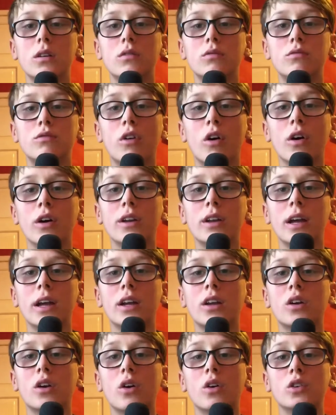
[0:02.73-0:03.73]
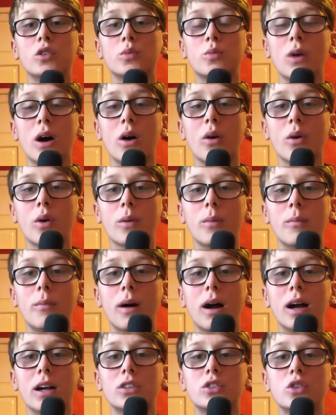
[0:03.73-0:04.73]
Right then guys, welcome
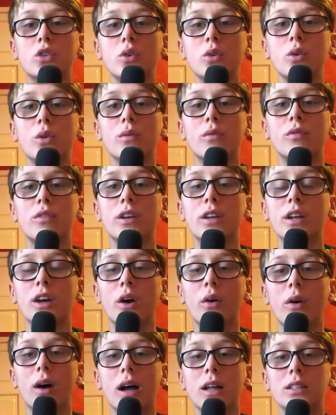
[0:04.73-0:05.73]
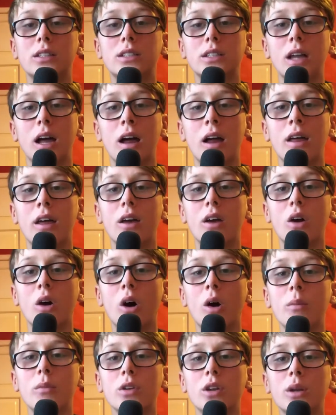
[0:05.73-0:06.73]
back to another video and today I'm doing a